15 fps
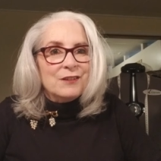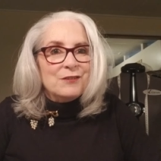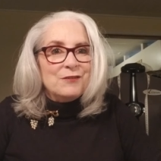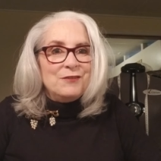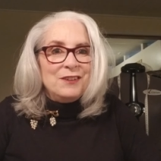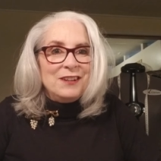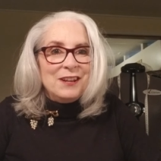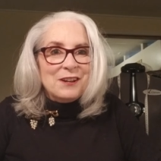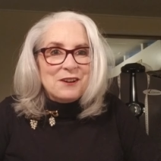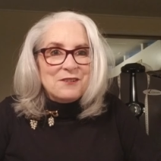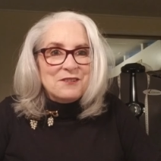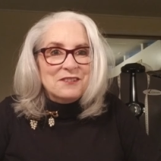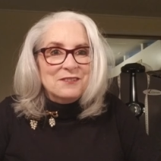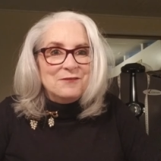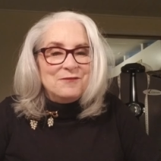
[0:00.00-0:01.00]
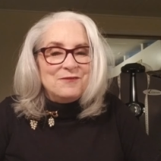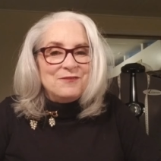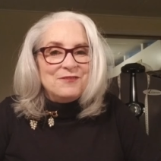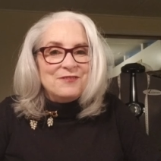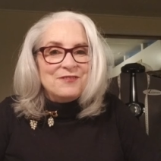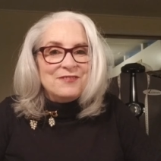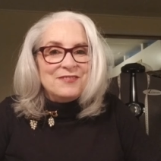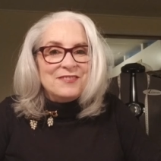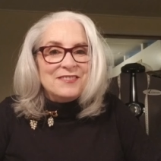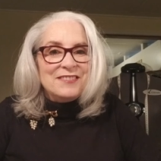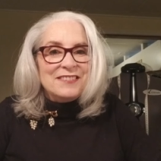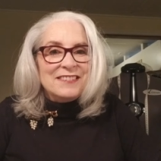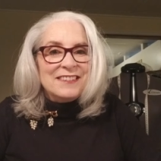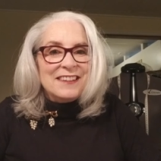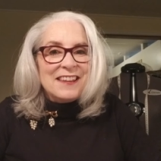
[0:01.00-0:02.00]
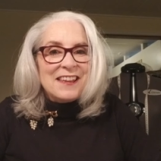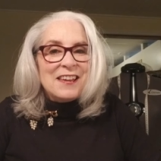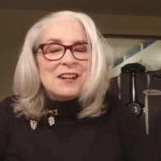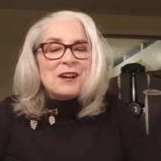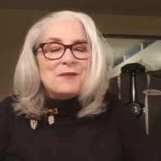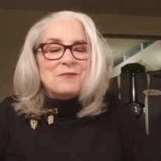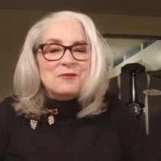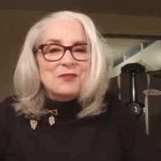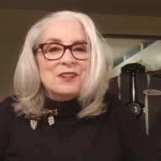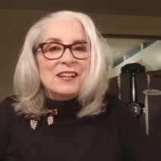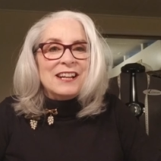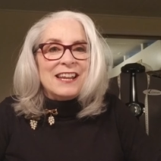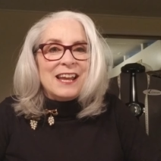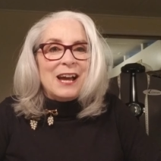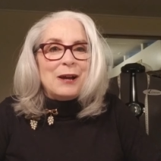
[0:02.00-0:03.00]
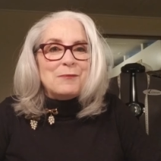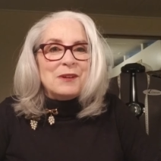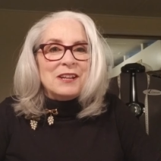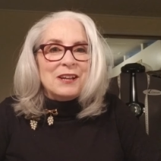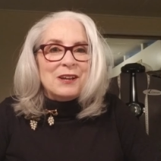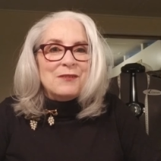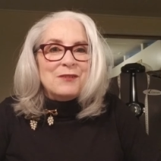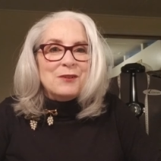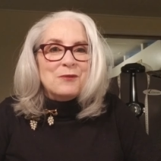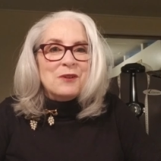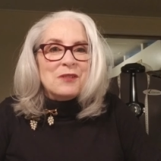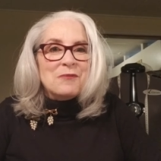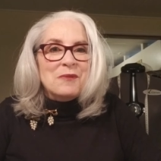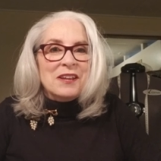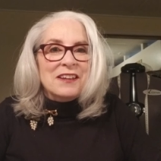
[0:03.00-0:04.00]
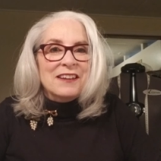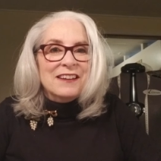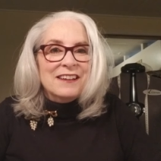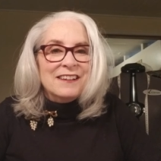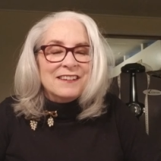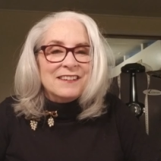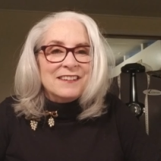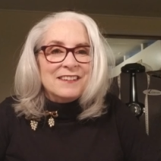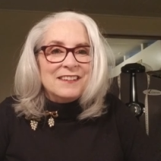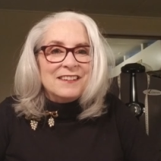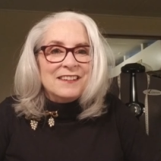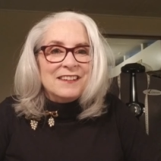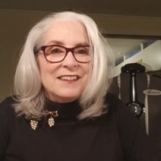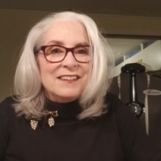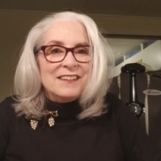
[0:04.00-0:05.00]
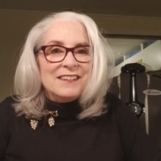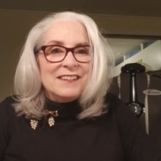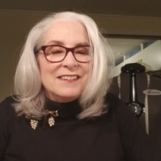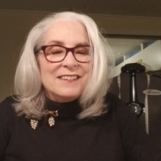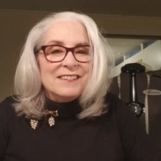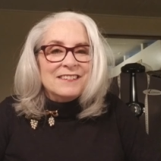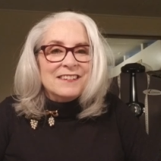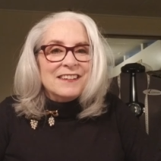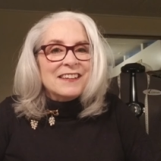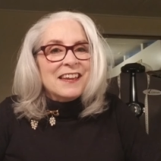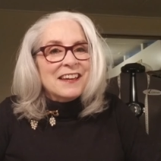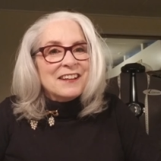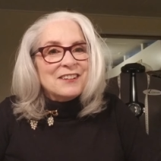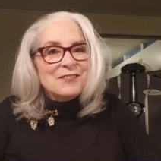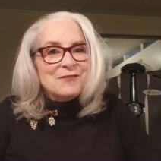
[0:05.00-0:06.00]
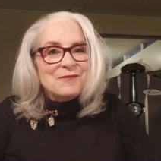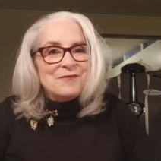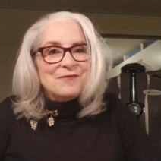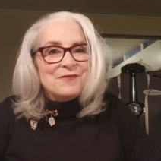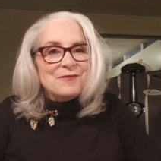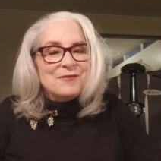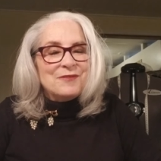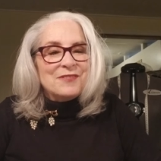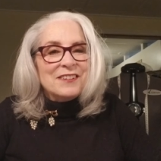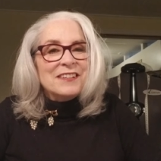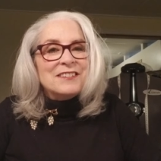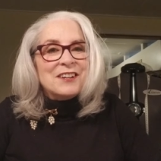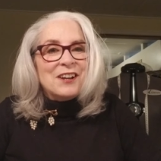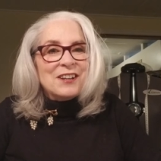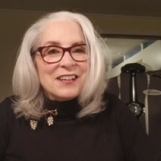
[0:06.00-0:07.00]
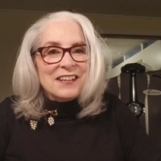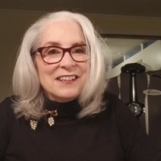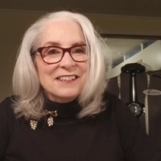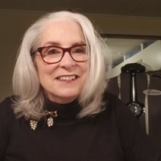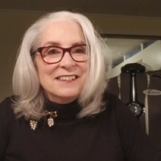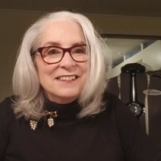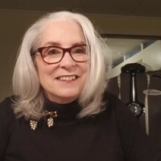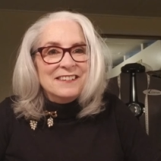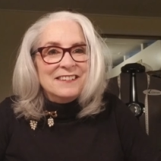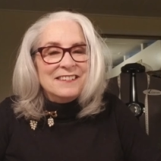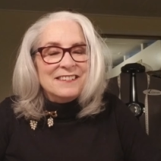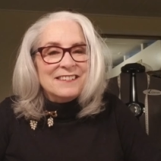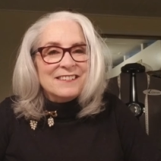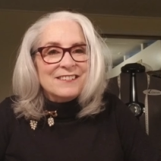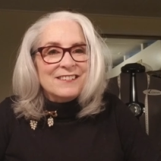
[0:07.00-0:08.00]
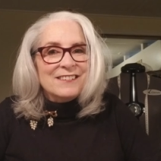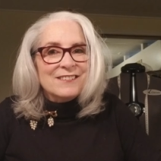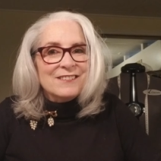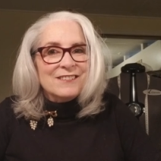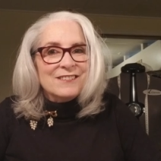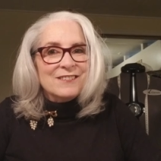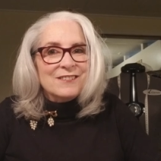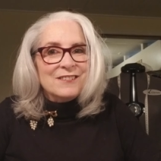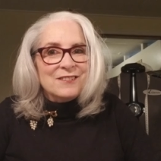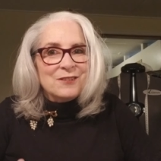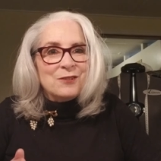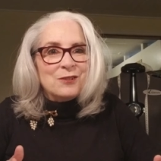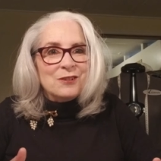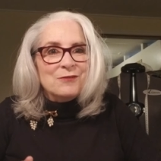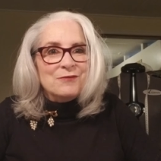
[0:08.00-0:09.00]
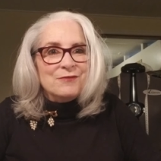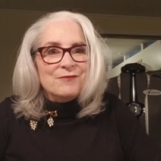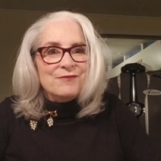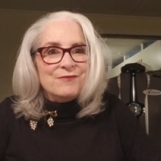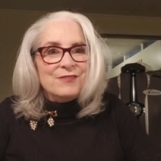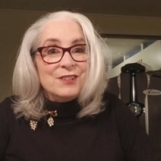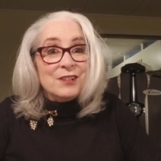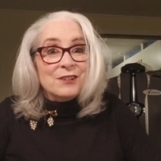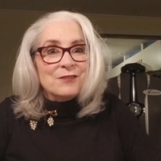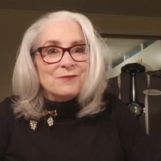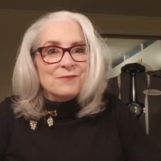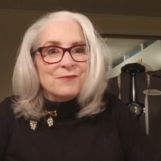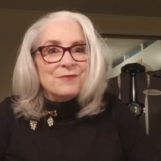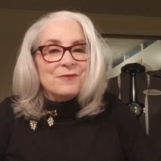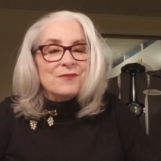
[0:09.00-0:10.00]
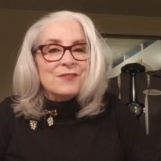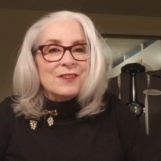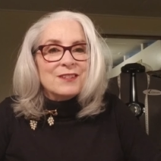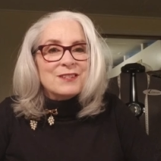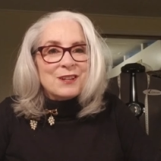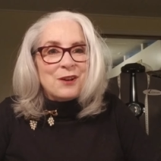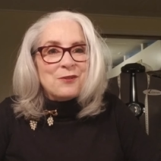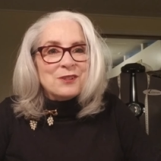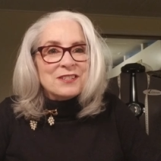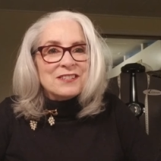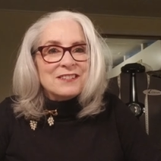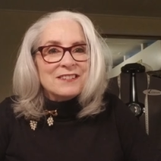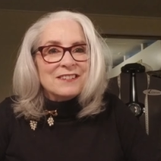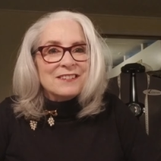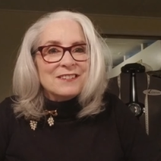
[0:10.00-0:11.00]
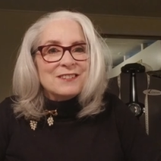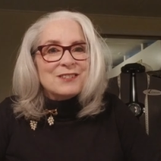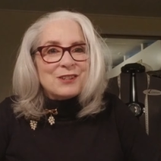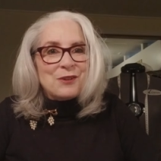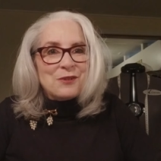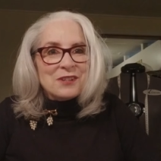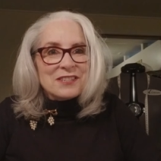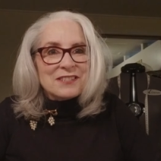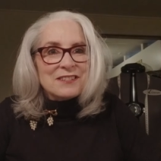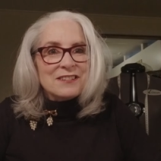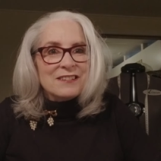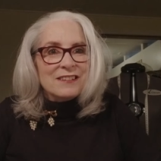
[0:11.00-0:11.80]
video. And I'm really happy to have you with me. Again, it's Arlene. Or, the slowest sewist